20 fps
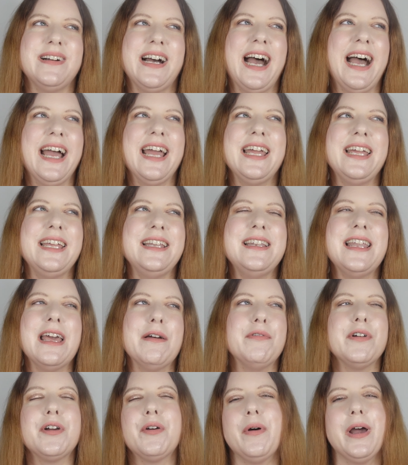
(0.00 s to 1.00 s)
I
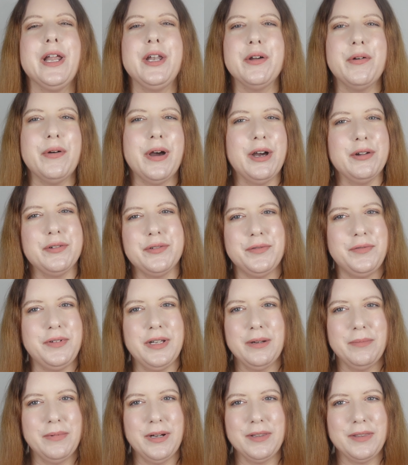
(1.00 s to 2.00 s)
never quite know how to
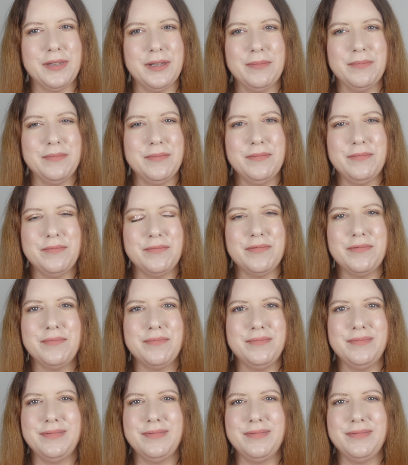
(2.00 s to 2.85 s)
feel about them.